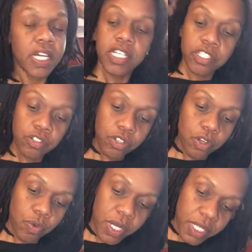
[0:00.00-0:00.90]
So you know
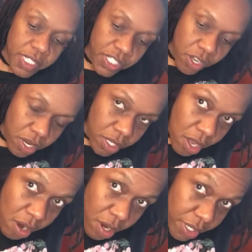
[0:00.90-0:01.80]
what, let's start at the
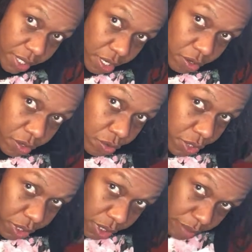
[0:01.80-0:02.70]
hardest area, which is the